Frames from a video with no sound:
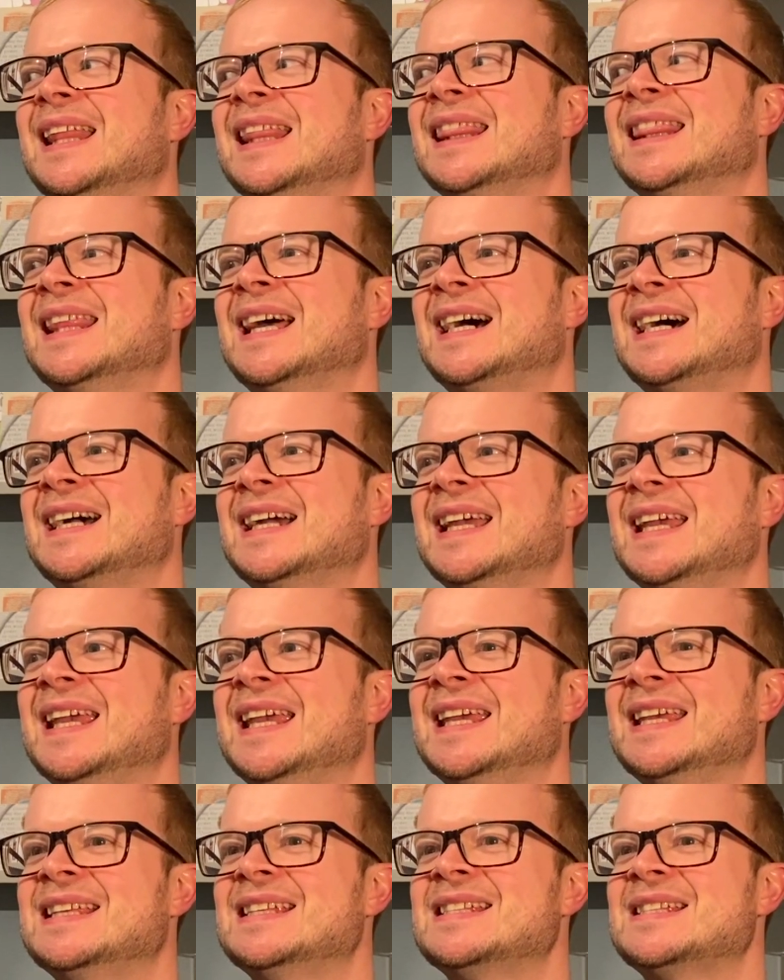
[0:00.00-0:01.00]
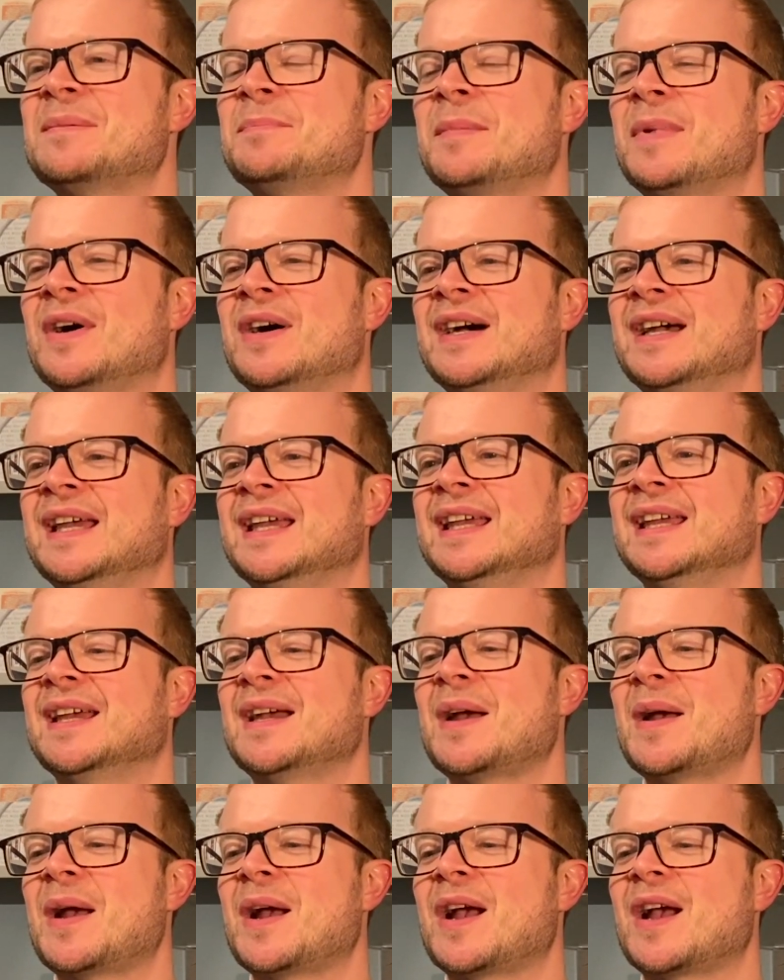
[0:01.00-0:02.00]
That is my
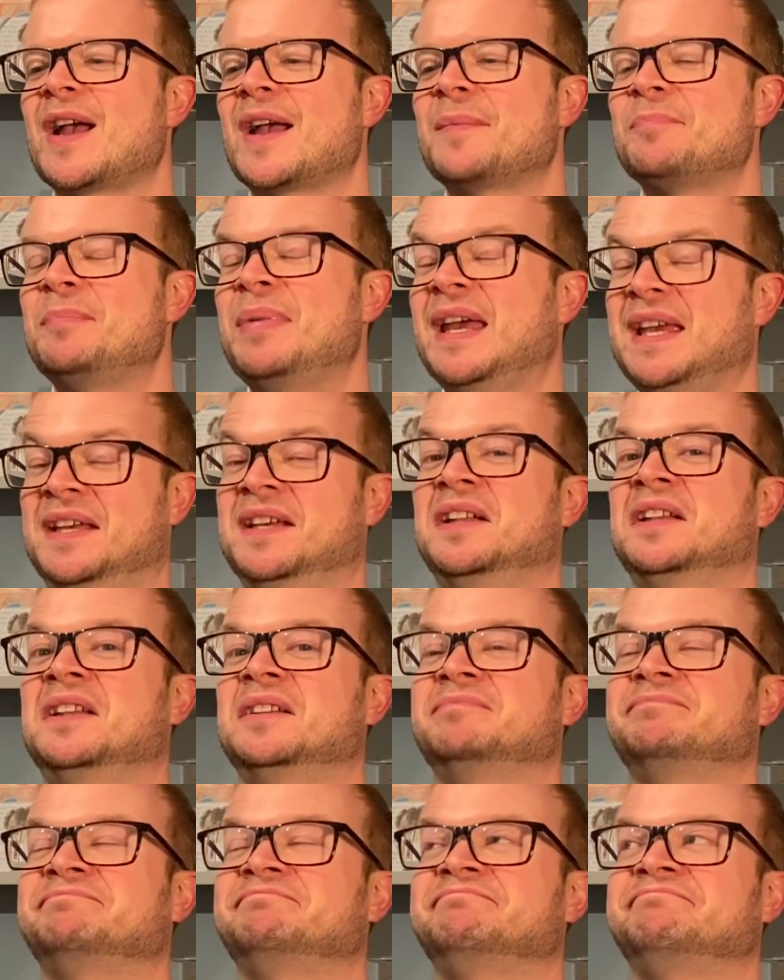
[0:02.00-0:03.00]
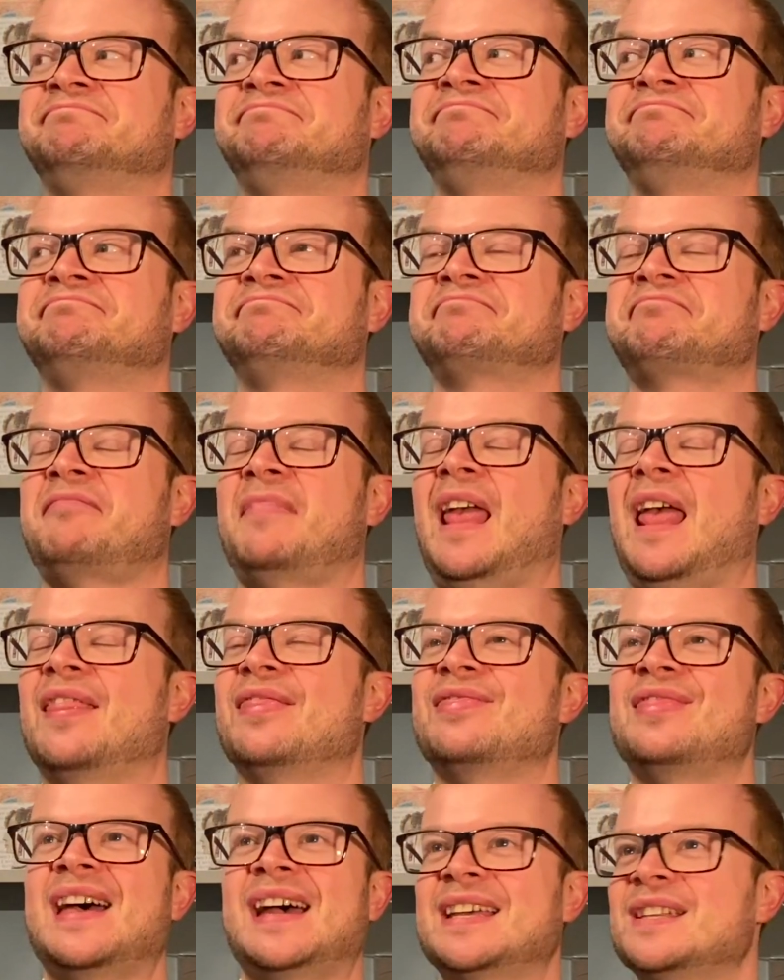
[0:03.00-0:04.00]
pickle.
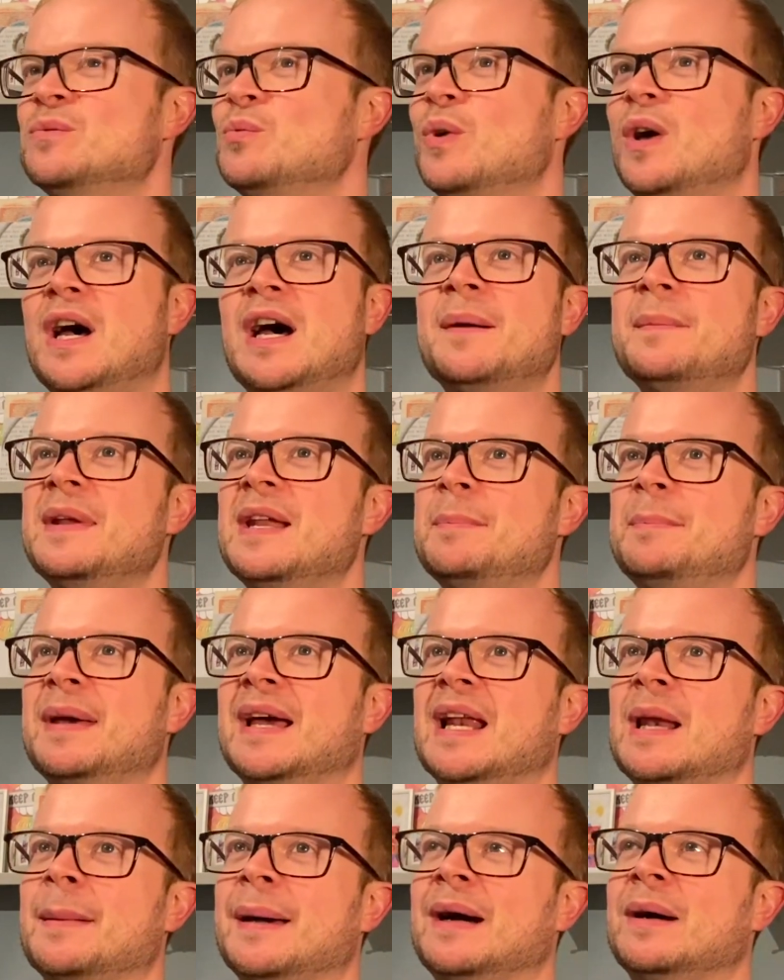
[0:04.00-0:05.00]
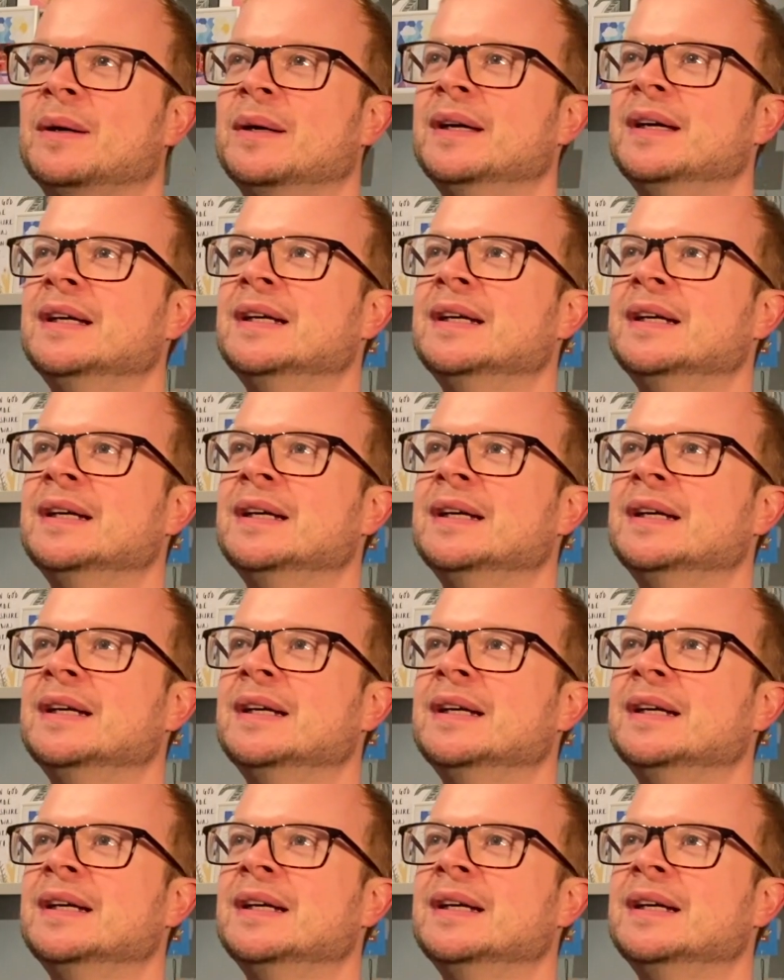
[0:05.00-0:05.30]
And that's what I'm in a pickle about.